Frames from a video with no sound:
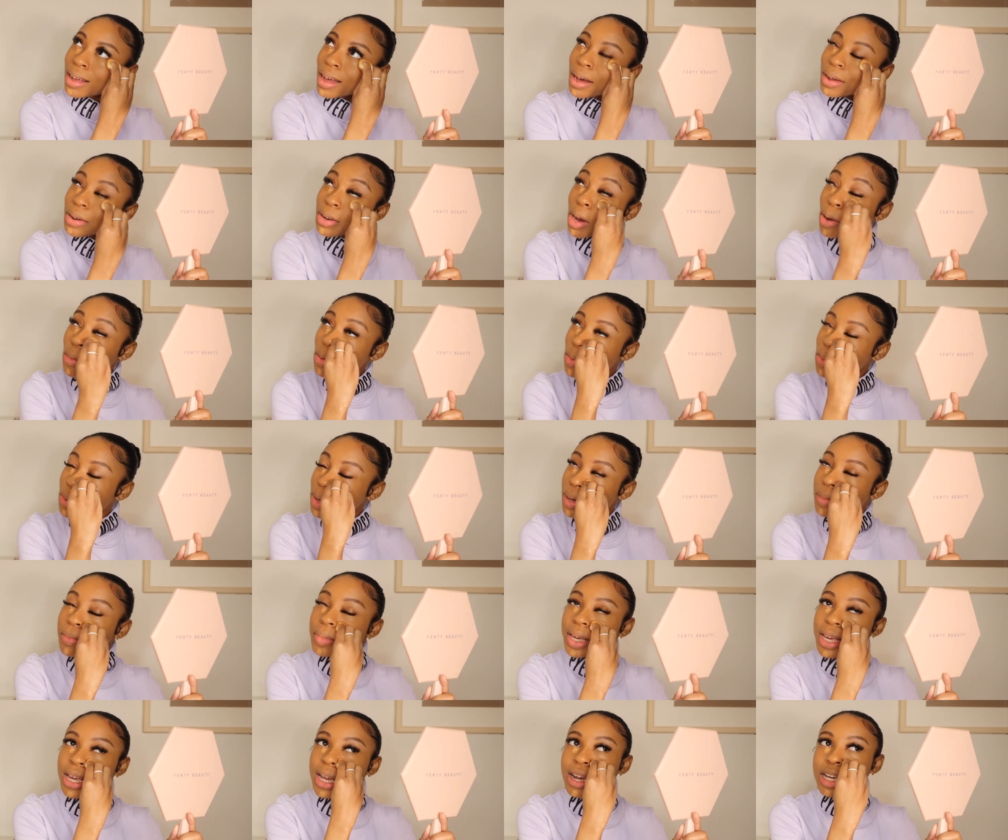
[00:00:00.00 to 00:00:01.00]
I know it
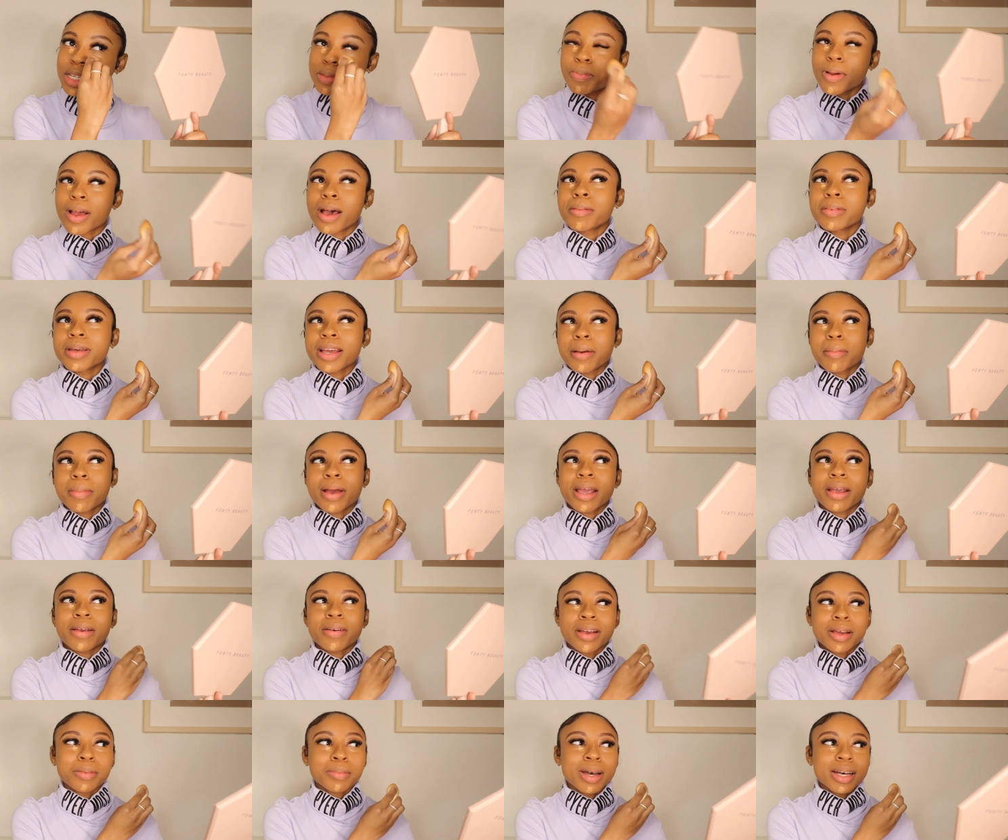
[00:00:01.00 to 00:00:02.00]
wouldn't be here. It's probably at my
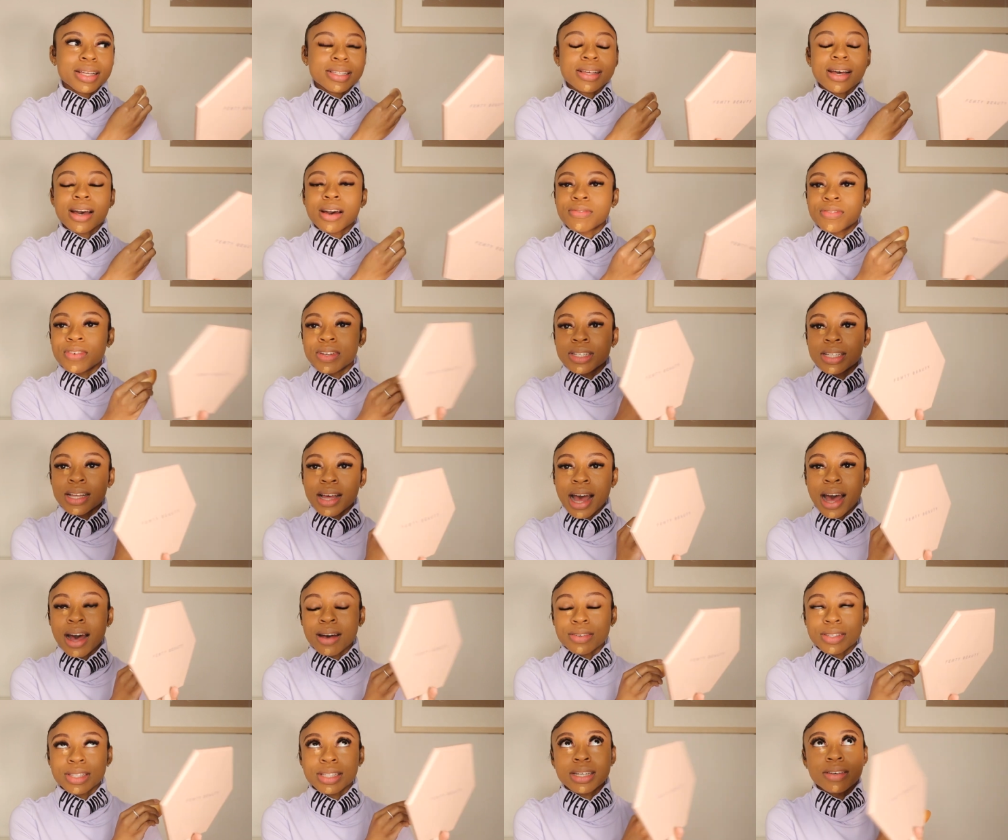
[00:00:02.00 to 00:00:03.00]
grandma's
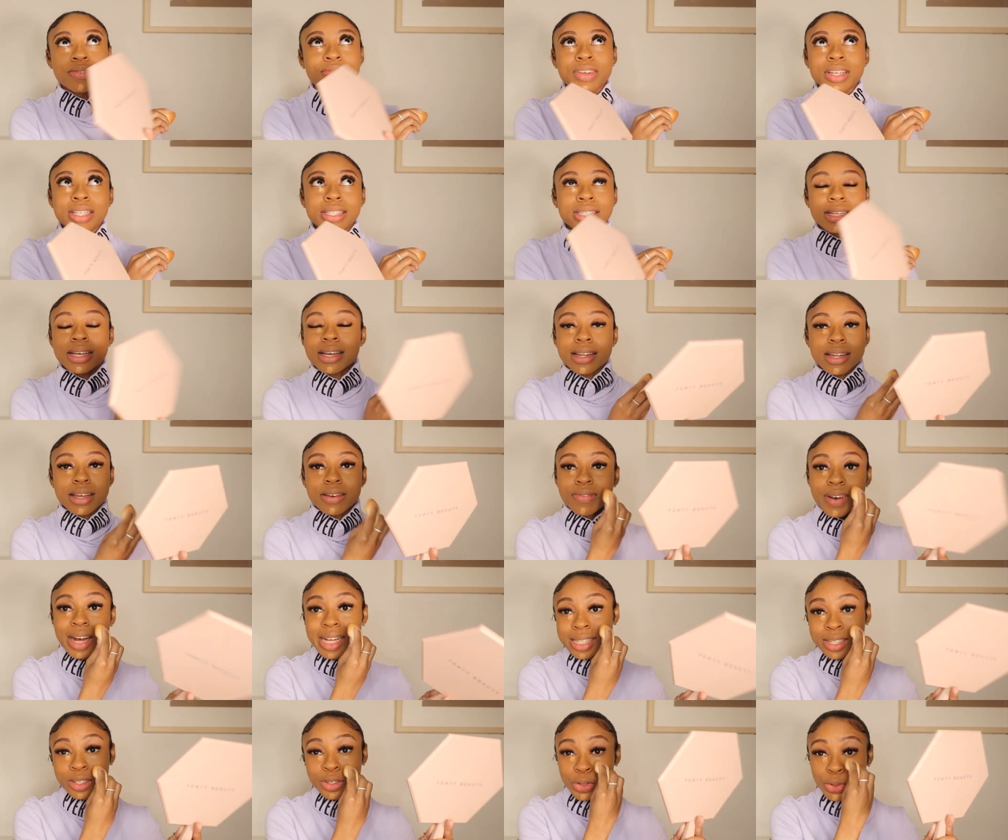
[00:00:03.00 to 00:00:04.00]
house if it's if
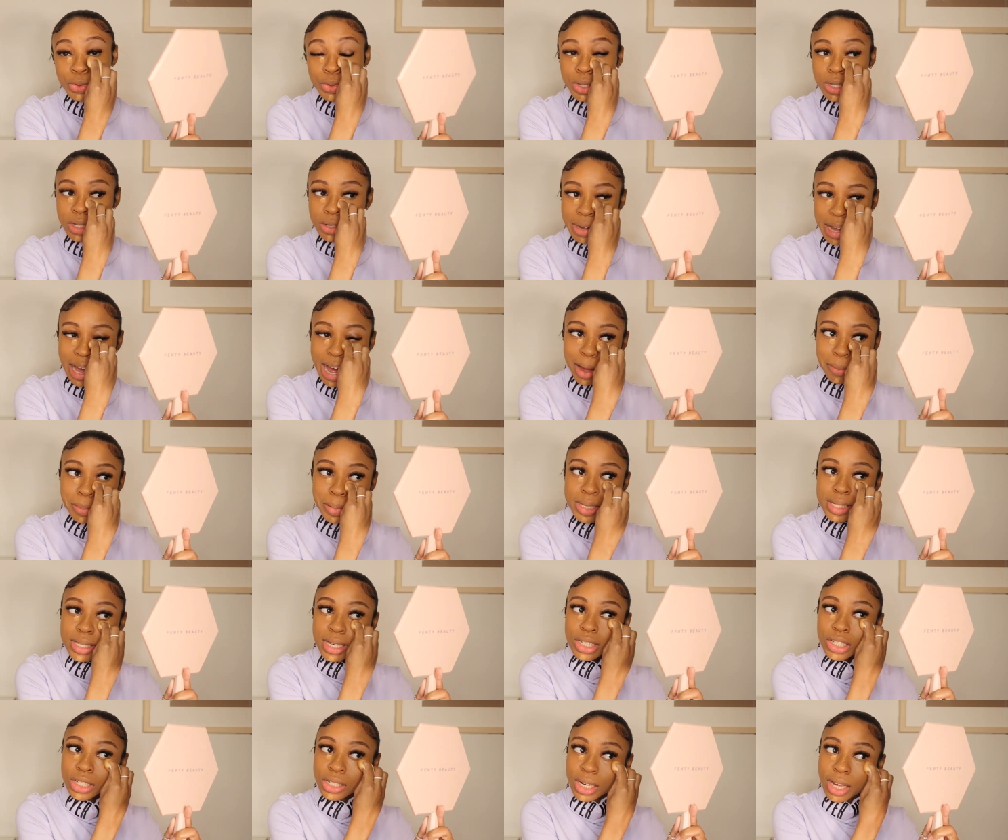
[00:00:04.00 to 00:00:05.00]
I do still have
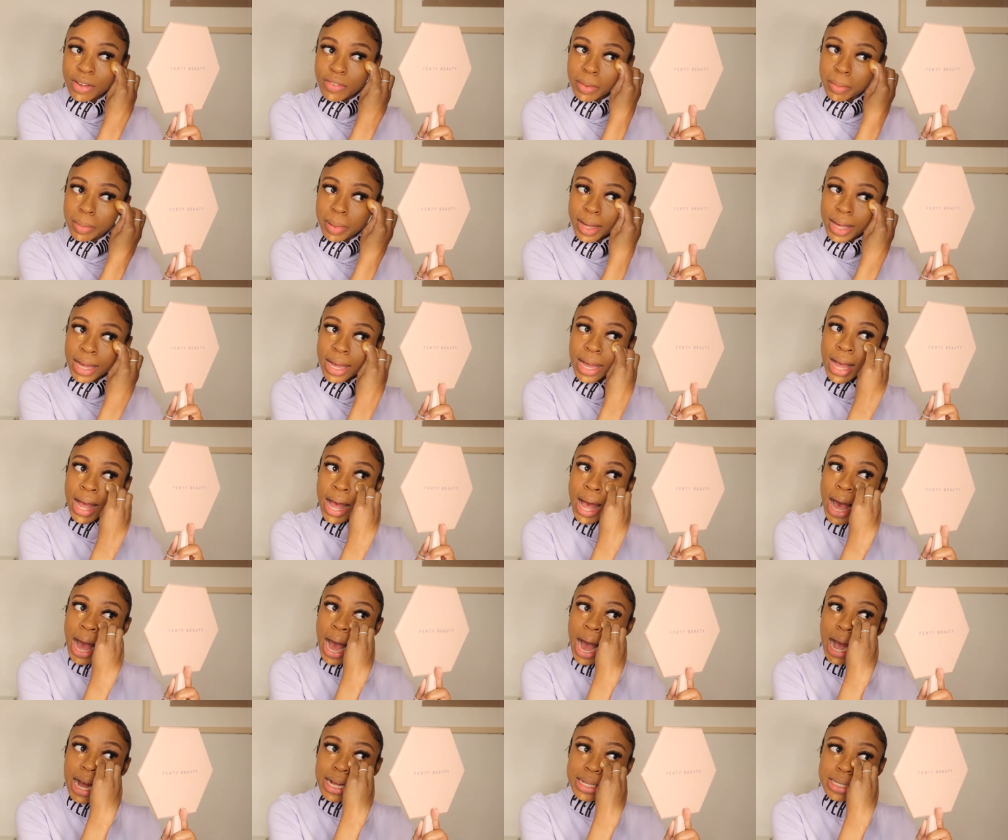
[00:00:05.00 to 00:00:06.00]
possession of it. But
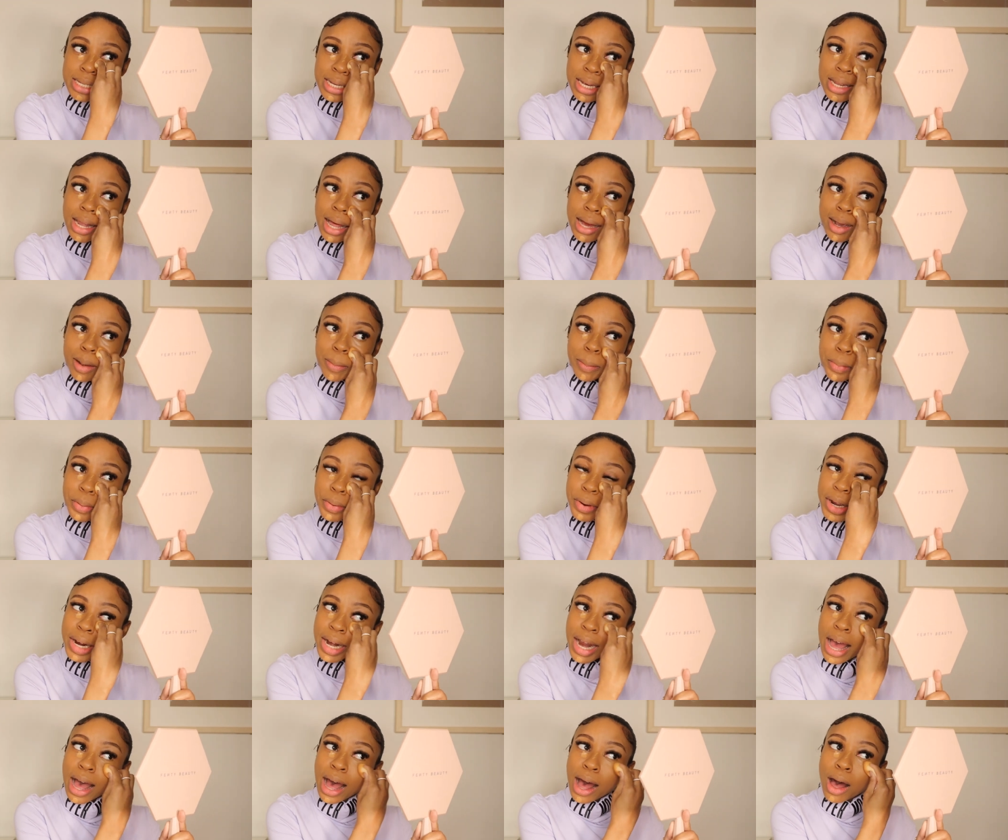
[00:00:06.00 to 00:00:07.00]
I did like a
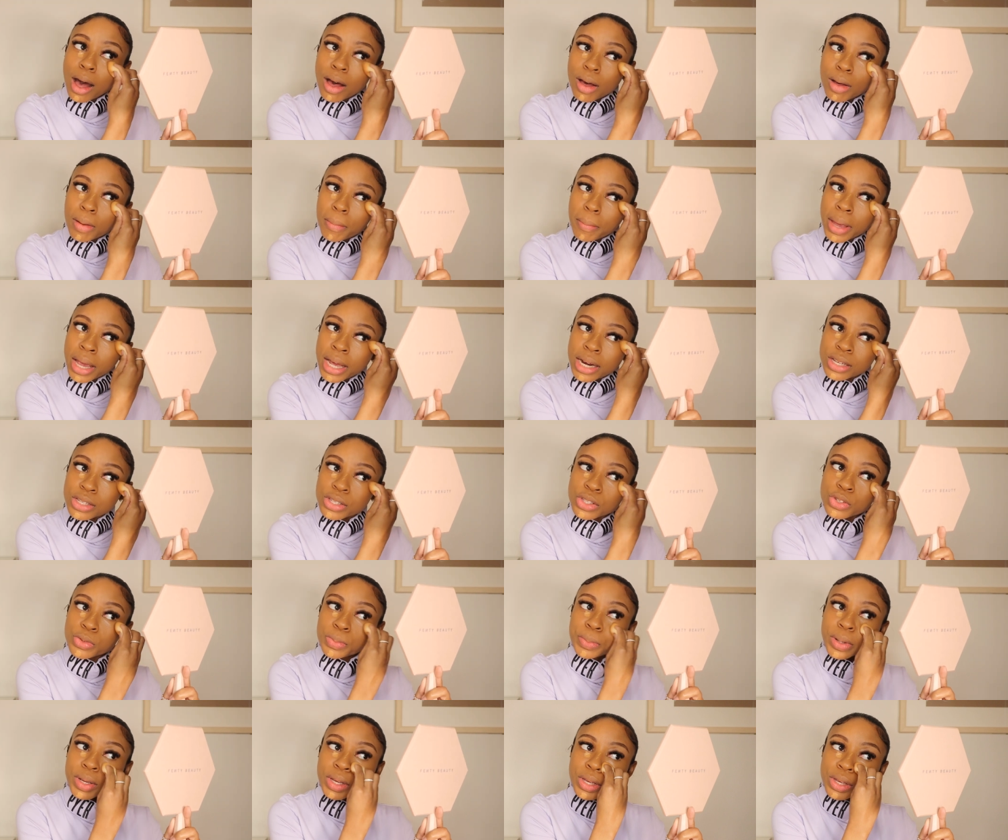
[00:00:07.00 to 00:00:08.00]
printout, made it
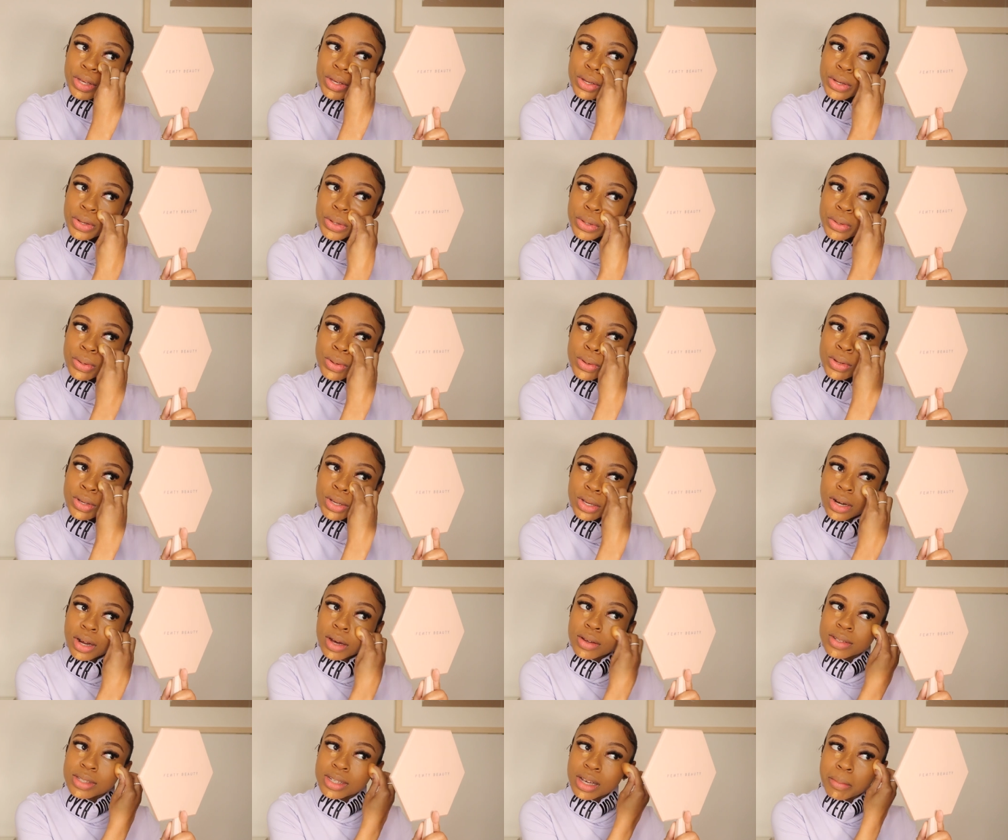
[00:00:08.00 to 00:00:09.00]
super cute, you
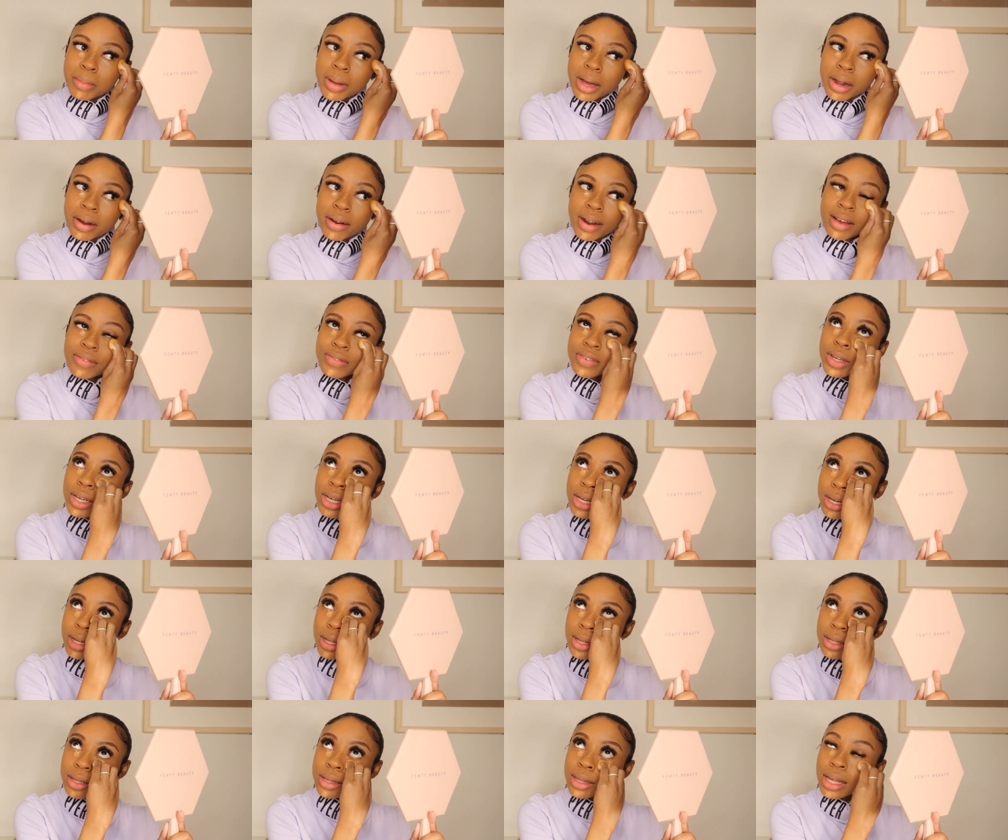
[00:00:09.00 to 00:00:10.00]
know, did my
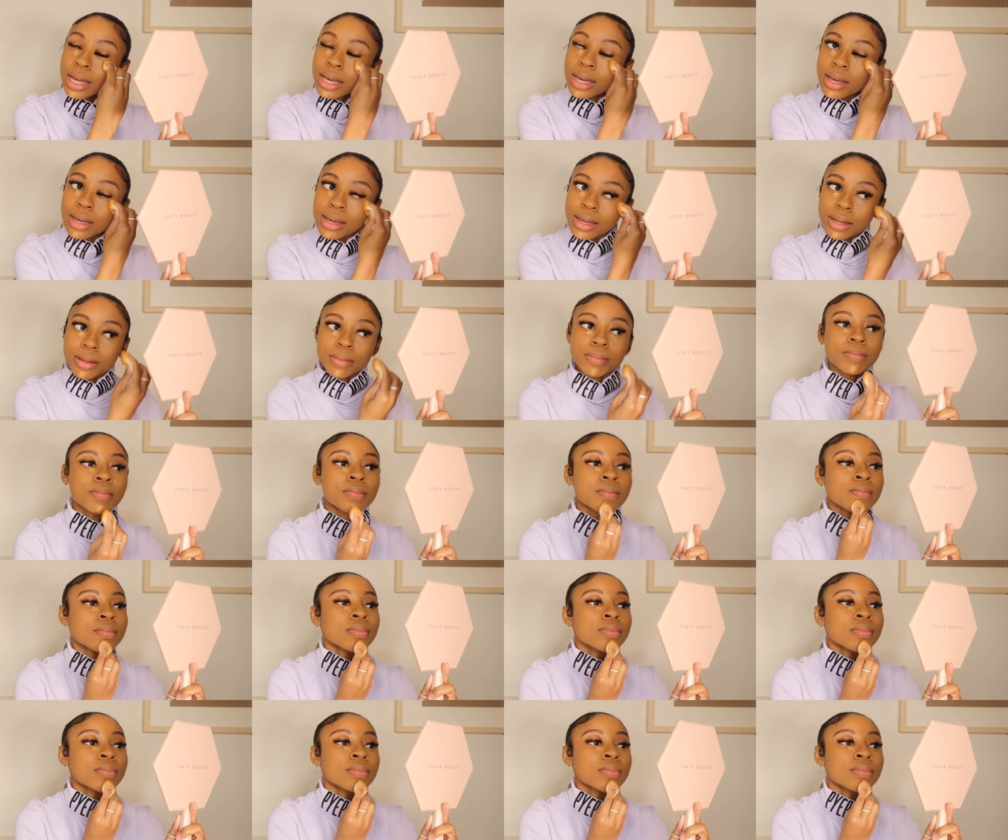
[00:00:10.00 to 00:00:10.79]
graphic thing.